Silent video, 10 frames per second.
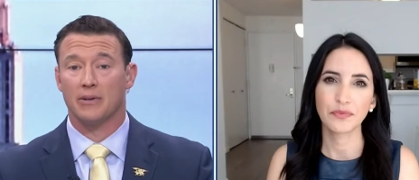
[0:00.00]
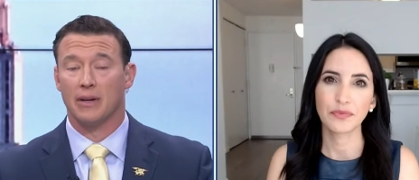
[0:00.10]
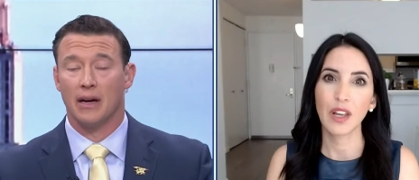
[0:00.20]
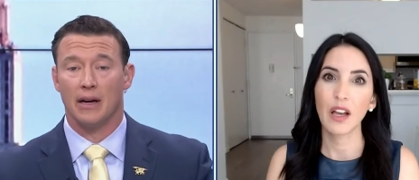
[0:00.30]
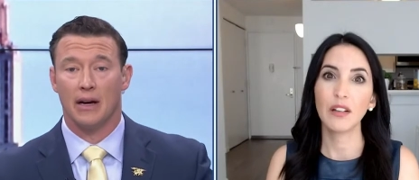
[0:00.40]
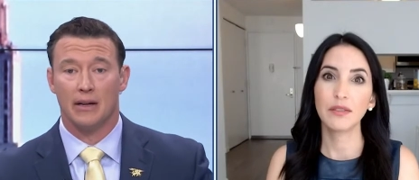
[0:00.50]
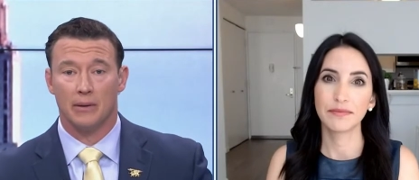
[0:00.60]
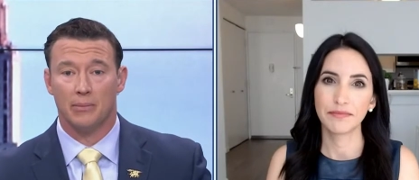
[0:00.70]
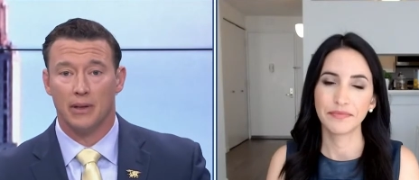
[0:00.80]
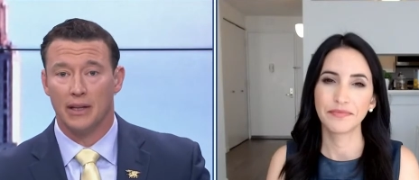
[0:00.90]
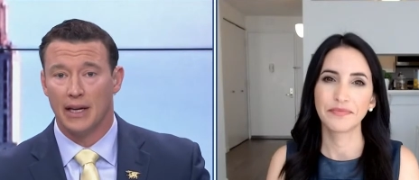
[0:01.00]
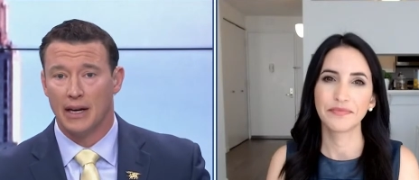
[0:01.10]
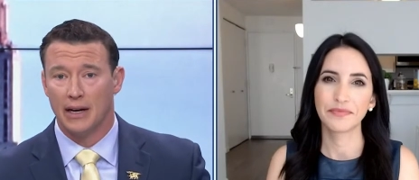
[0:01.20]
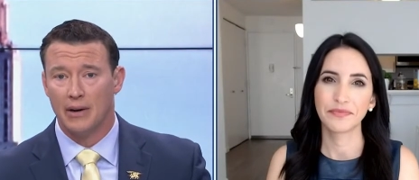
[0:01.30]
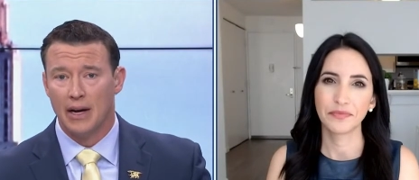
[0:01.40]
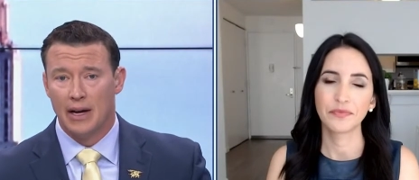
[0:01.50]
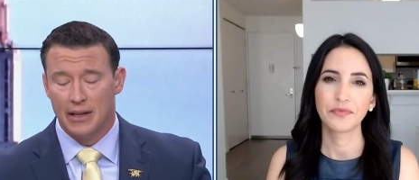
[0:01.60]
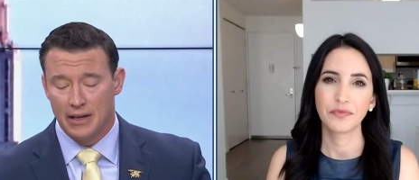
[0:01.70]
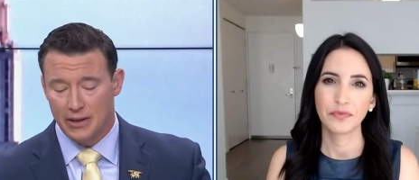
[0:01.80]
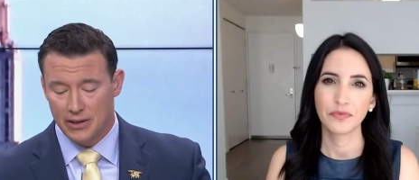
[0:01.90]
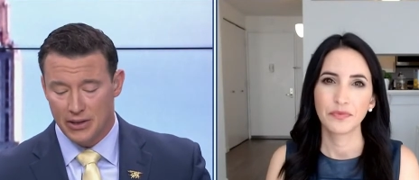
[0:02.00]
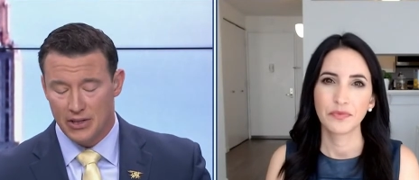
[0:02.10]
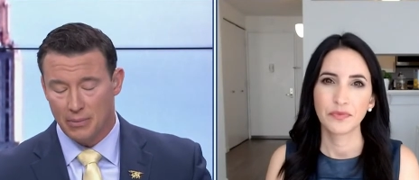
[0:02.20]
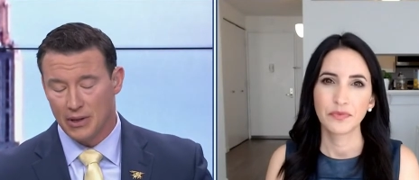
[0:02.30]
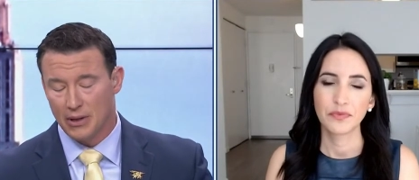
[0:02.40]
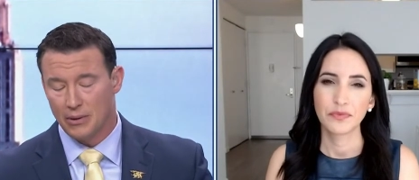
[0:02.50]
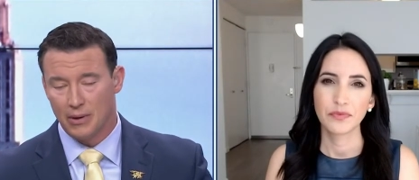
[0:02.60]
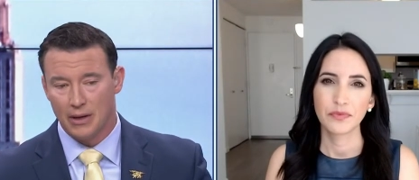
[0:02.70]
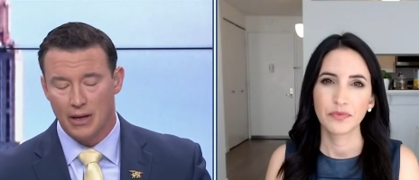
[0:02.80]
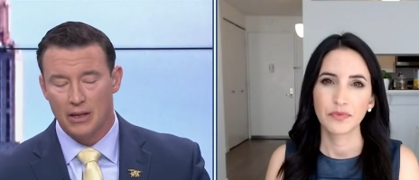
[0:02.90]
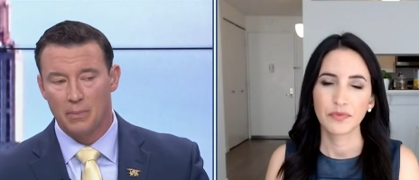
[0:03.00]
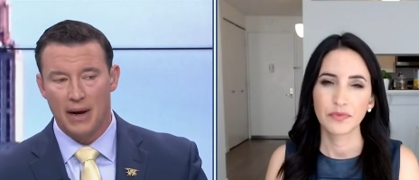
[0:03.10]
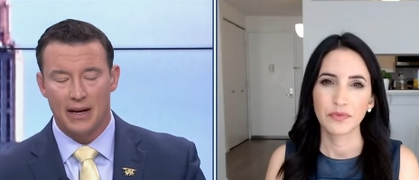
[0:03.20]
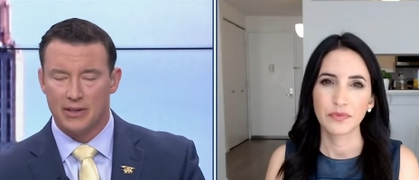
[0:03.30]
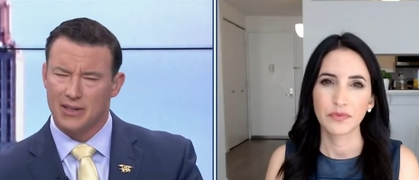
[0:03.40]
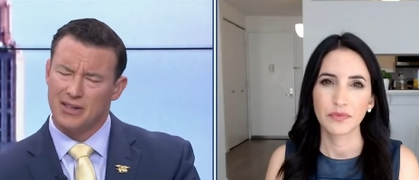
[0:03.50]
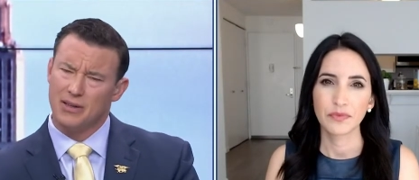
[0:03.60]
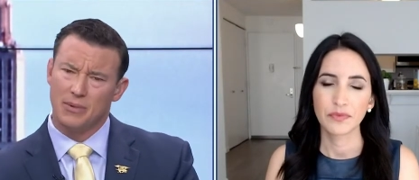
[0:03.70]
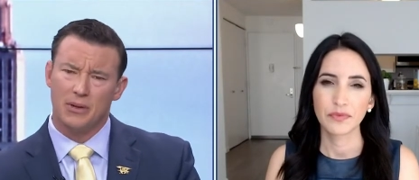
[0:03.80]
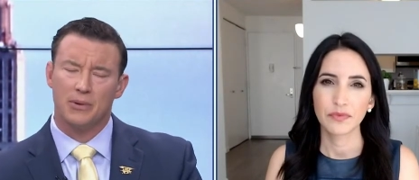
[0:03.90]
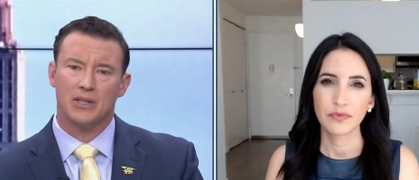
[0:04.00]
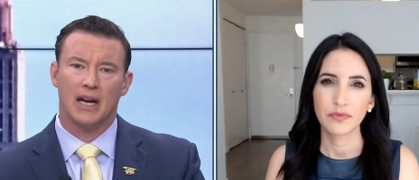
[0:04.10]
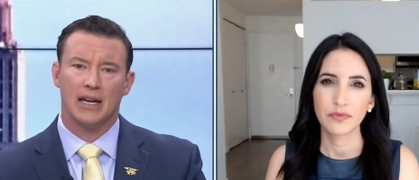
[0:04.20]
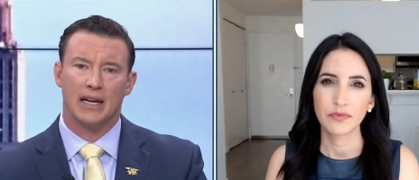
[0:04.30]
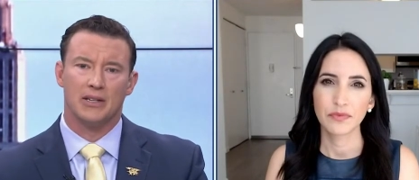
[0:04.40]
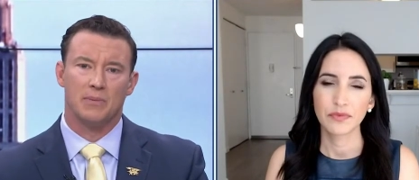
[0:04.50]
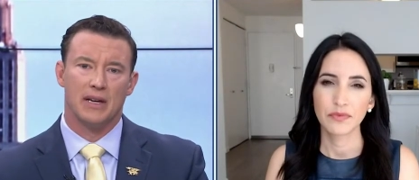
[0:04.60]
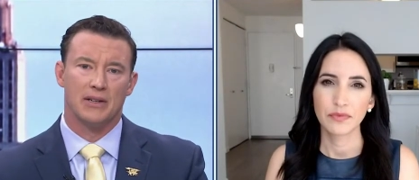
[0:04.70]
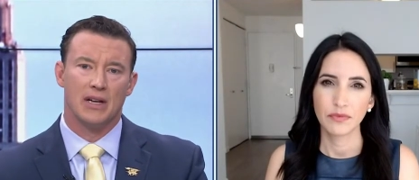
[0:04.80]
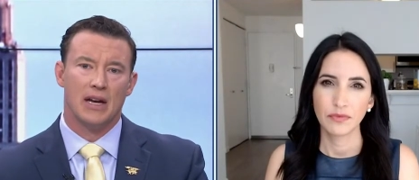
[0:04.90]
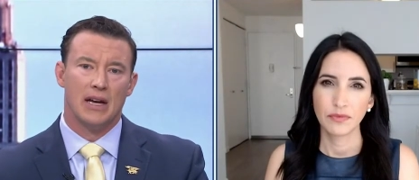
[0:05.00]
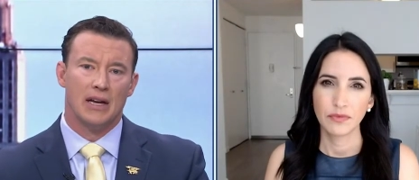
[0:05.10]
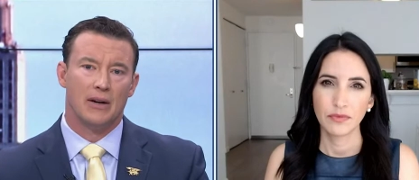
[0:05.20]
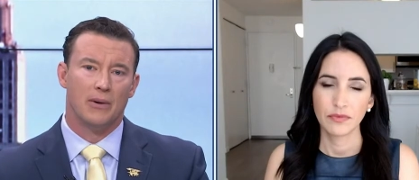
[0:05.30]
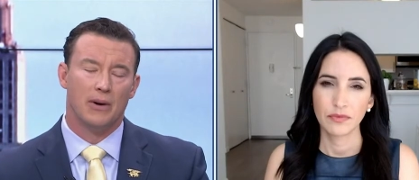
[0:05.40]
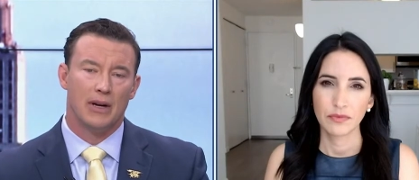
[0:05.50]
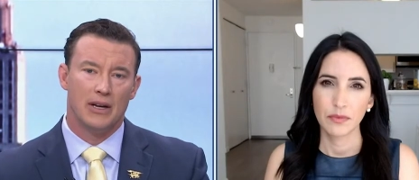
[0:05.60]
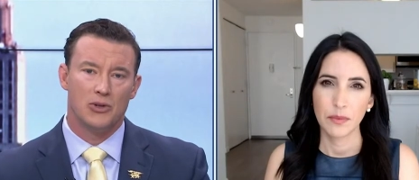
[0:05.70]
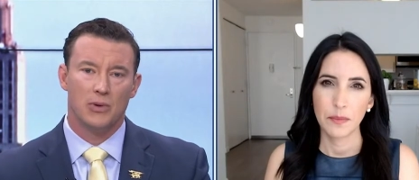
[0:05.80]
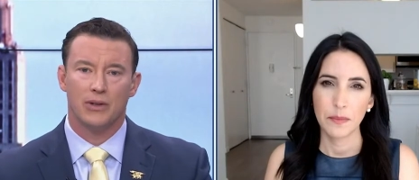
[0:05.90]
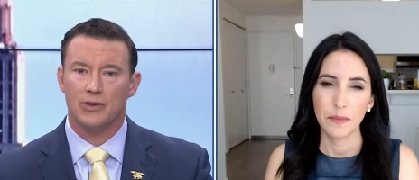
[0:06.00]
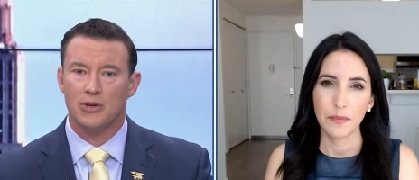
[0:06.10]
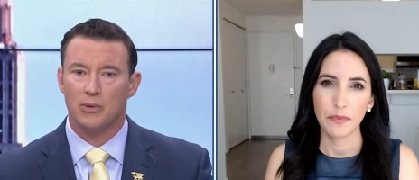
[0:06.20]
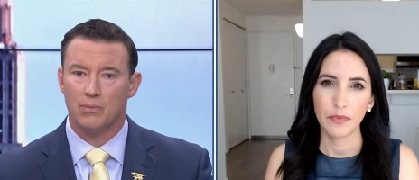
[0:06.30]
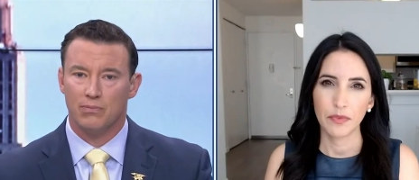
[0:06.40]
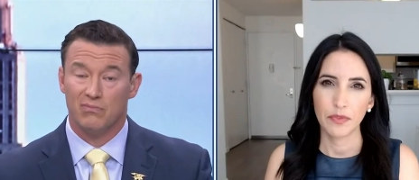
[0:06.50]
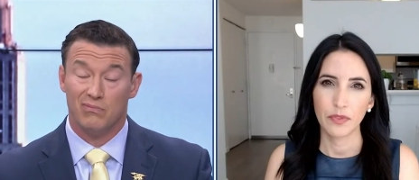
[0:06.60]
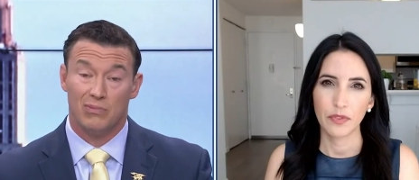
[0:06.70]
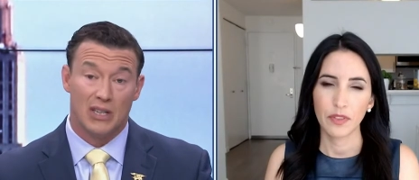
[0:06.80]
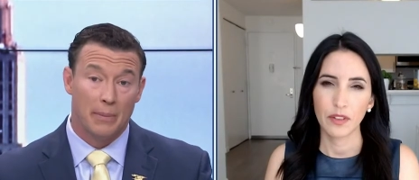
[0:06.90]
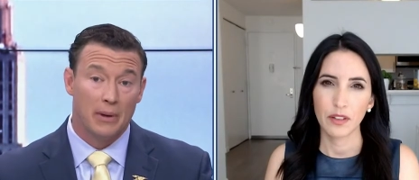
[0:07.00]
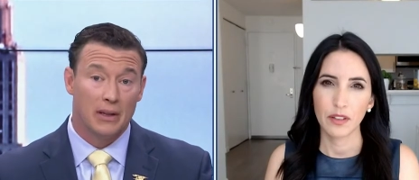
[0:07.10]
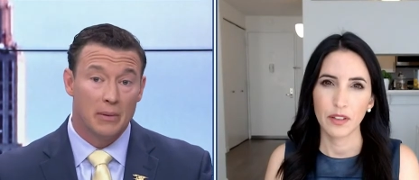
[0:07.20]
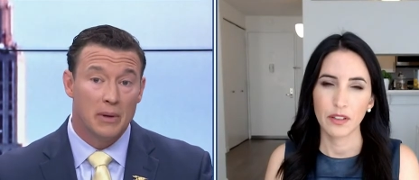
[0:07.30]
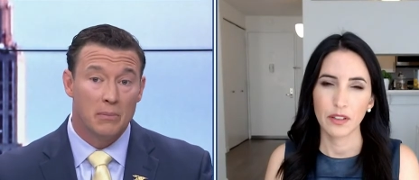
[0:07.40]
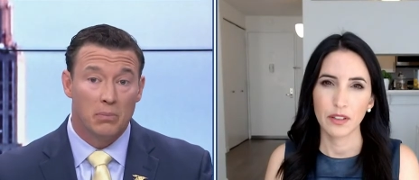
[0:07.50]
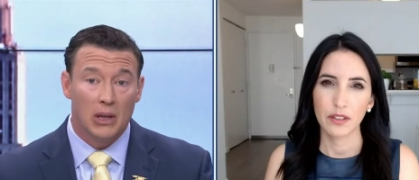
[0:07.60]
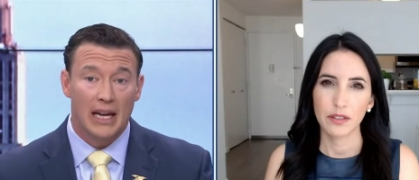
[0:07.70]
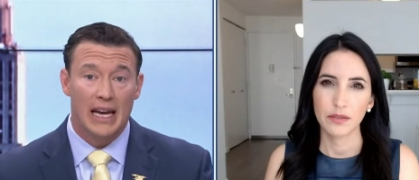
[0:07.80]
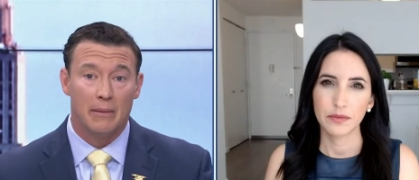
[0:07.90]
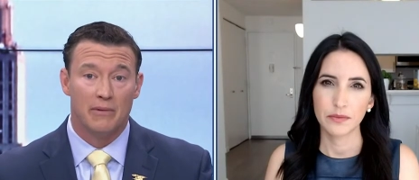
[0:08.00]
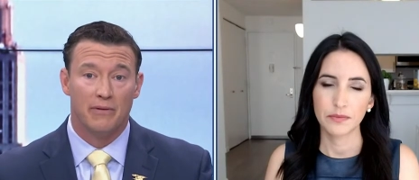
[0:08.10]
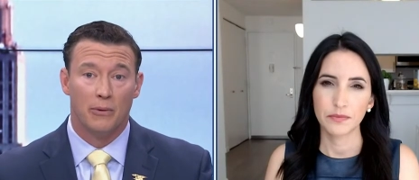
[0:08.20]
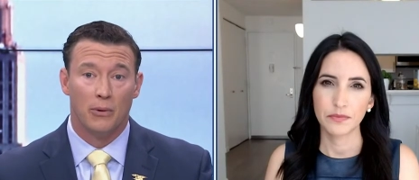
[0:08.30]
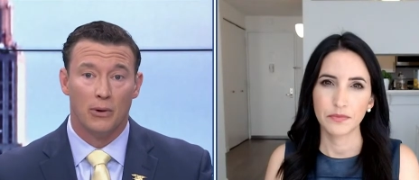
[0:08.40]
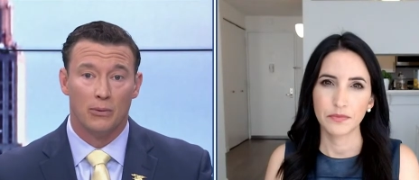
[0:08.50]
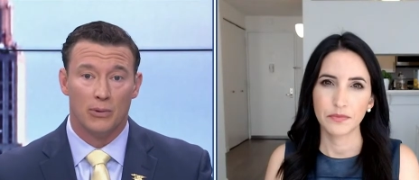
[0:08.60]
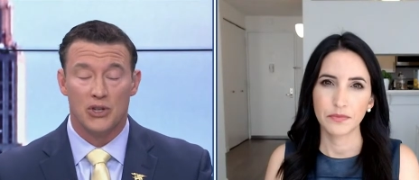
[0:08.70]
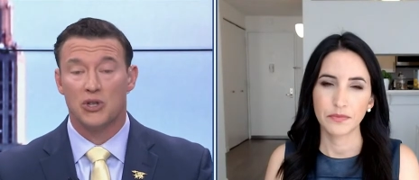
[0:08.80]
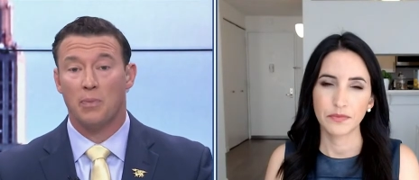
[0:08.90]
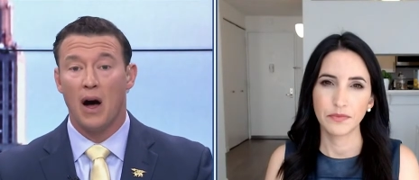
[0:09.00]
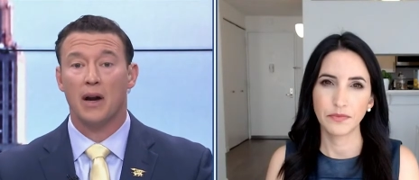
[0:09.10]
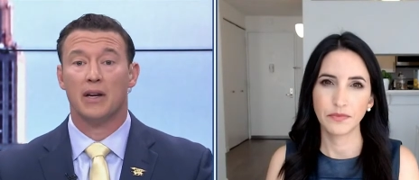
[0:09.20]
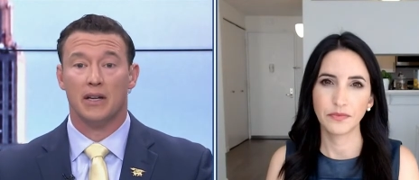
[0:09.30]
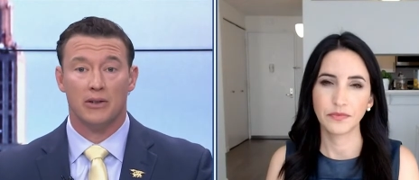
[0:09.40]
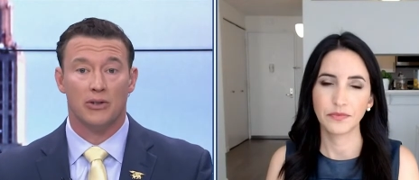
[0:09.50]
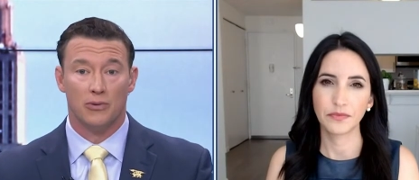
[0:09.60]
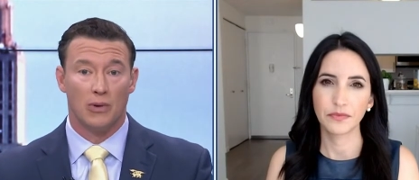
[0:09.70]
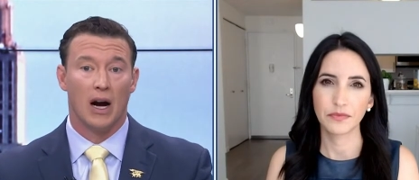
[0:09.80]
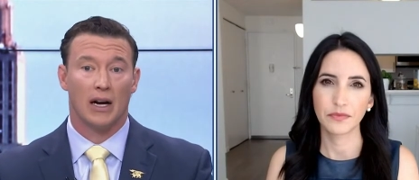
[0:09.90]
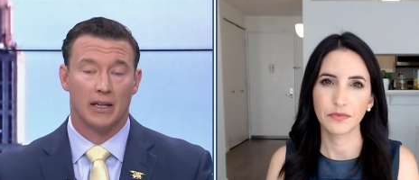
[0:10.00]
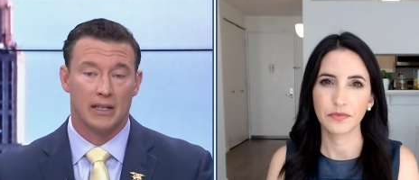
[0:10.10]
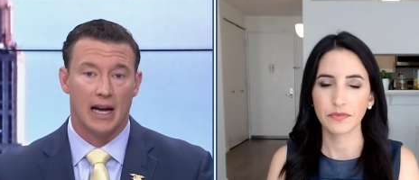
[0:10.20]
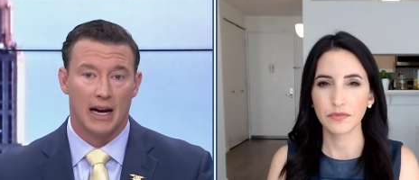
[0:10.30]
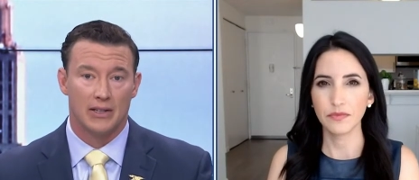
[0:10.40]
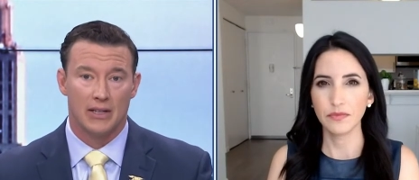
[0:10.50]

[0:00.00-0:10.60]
Speaker 1: I, oh. I completely get it. Now, th this is something, though, in the past, this is something that always kind of gets me is, you know, Israel's typically been blamed for responding to rocket attacks. They